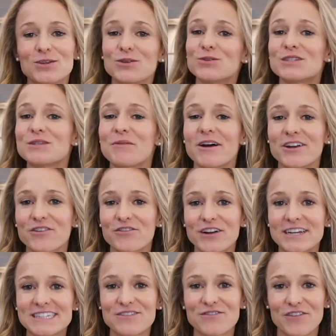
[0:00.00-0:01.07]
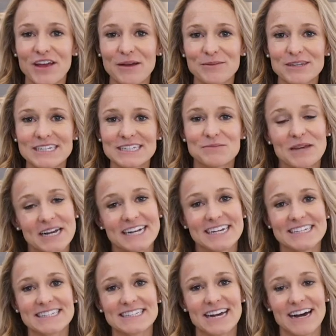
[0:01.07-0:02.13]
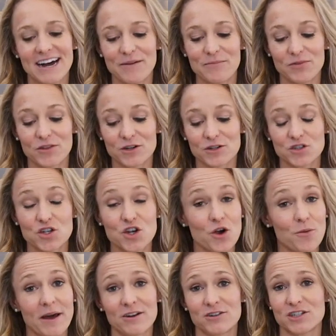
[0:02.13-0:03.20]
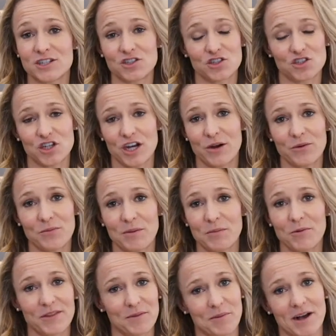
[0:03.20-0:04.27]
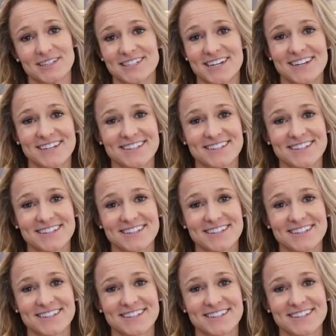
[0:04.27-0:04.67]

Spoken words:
use them on your friends and family, because there's no better dish to share with people than pasta.